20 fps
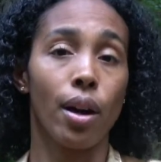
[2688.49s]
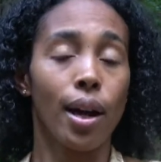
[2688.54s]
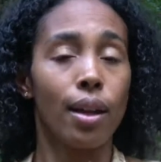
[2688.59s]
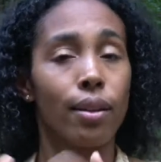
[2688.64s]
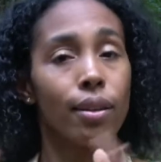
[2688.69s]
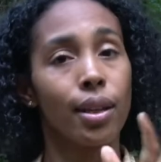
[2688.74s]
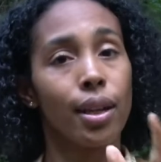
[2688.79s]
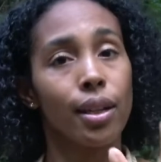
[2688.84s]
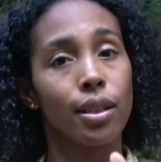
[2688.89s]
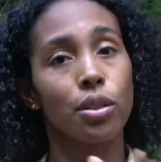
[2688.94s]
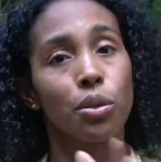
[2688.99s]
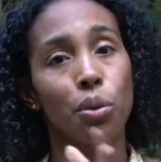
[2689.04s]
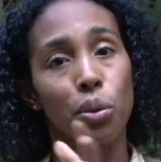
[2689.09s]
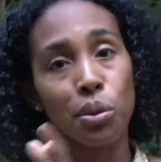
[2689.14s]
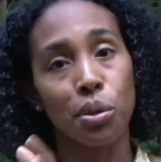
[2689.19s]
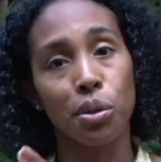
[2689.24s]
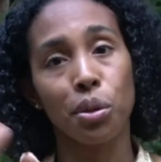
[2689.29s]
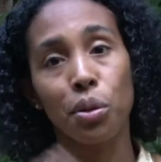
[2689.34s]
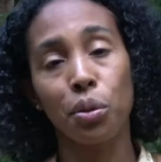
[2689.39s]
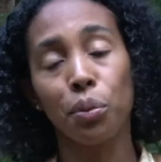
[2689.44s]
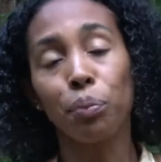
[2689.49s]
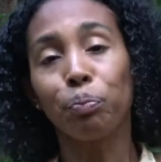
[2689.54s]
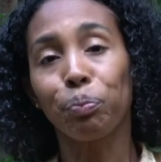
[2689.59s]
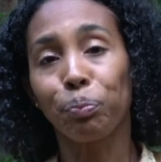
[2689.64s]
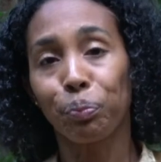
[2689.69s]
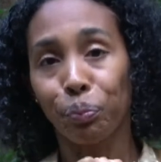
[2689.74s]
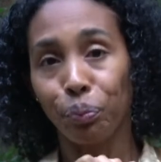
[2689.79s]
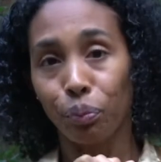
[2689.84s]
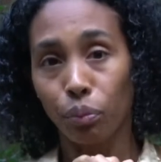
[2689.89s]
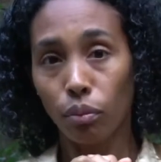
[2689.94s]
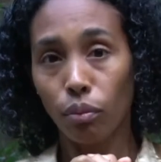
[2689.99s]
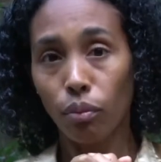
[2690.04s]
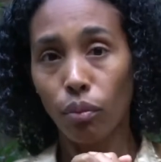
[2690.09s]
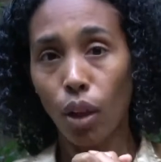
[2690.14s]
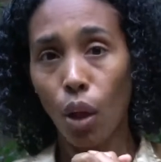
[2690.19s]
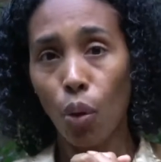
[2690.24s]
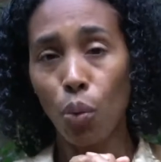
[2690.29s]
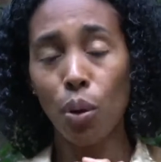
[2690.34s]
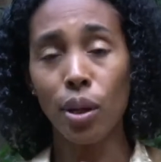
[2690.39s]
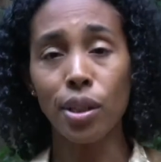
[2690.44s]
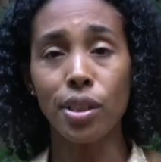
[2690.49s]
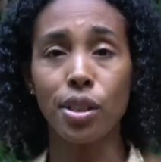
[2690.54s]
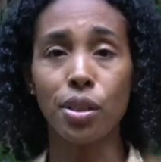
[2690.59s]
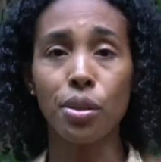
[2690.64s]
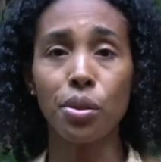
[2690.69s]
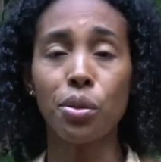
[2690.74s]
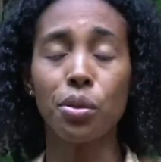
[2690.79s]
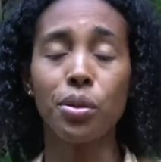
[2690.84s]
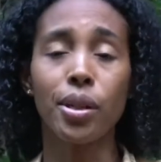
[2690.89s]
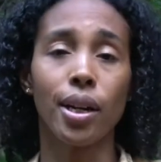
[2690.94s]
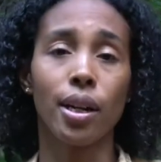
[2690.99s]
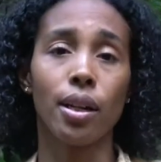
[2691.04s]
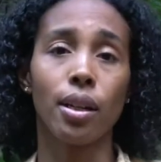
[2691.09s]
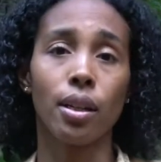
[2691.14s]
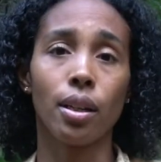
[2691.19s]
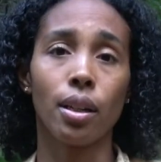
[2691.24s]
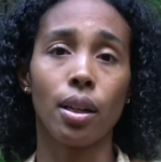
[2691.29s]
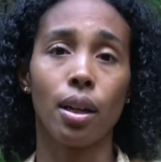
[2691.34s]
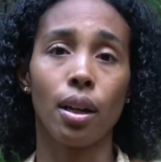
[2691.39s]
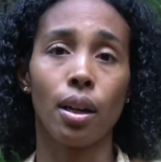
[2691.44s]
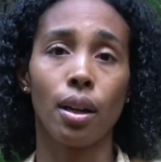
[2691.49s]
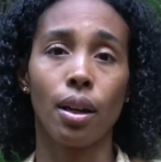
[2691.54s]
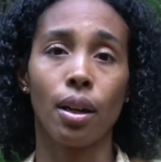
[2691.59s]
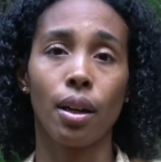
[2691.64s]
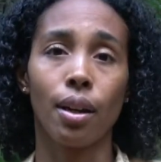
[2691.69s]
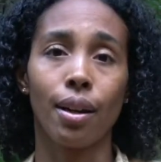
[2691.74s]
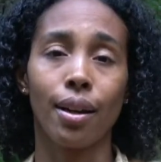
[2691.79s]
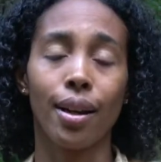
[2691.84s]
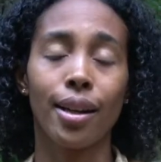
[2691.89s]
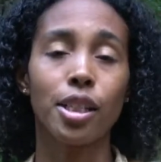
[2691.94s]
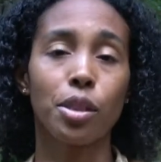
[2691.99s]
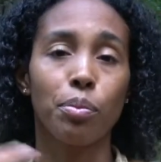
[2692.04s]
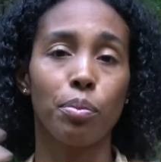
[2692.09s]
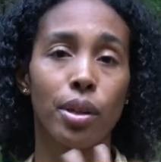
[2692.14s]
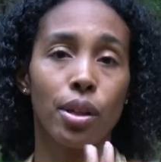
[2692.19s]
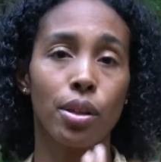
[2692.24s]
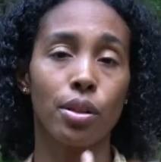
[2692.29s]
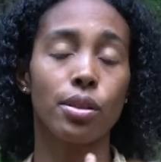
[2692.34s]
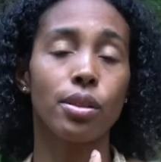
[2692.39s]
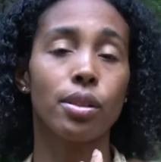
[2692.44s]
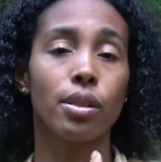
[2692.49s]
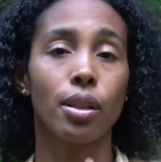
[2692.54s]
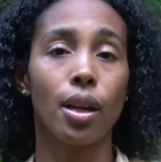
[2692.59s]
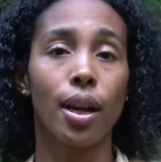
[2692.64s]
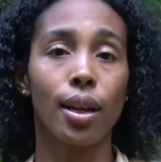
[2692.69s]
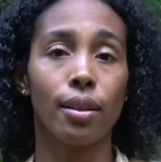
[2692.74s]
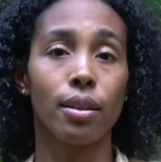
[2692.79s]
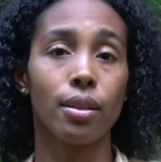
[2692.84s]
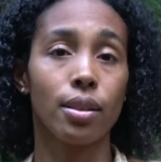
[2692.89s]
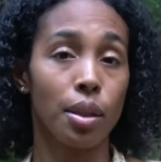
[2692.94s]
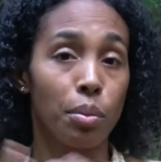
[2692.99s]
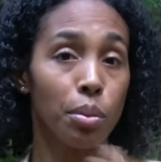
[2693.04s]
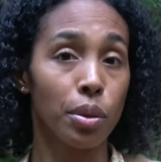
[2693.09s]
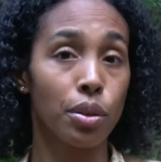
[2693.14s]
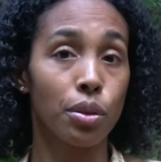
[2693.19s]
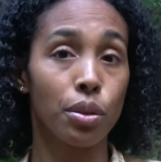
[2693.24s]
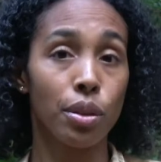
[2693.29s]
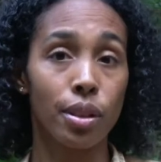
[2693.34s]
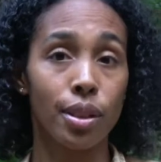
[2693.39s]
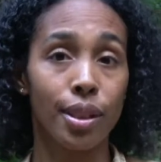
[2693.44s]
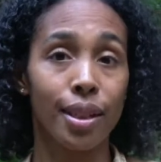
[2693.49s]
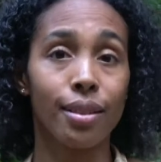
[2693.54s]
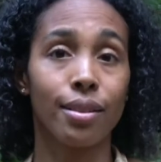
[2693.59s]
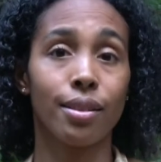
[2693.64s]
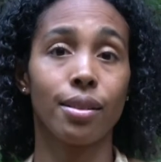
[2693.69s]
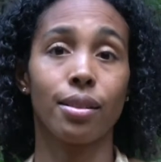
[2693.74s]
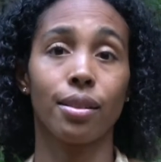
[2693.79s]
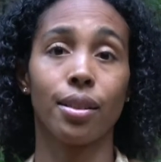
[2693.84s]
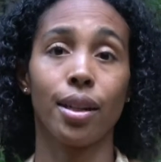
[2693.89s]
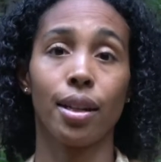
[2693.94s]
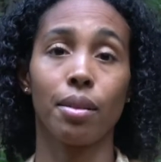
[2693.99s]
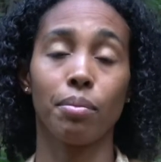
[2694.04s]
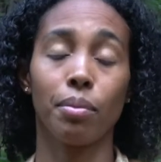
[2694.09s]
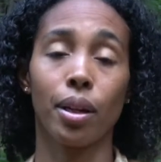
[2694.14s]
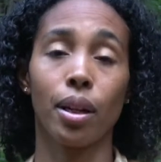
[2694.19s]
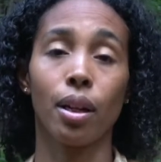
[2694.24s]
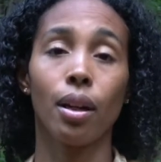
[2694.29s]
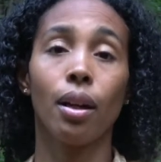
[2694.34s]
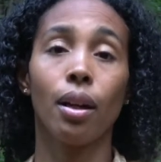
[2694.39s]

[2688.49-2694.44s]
And that is also what you can experience at the Tap Into Your Talents Academy.